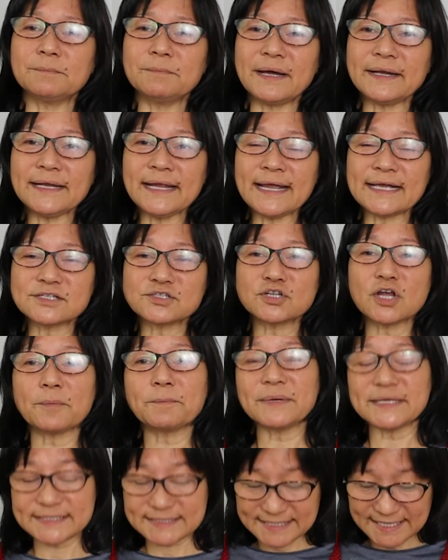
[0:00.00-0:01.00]
money has not
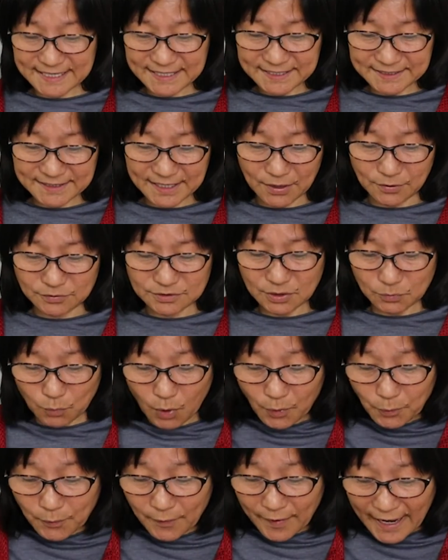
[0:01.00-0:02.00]
been taken out, then
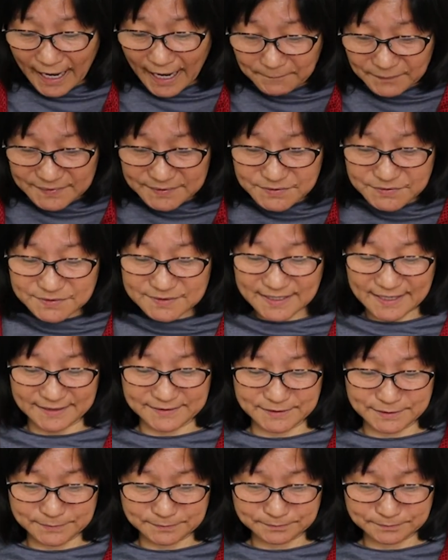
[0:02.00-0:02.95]
what will happen to that?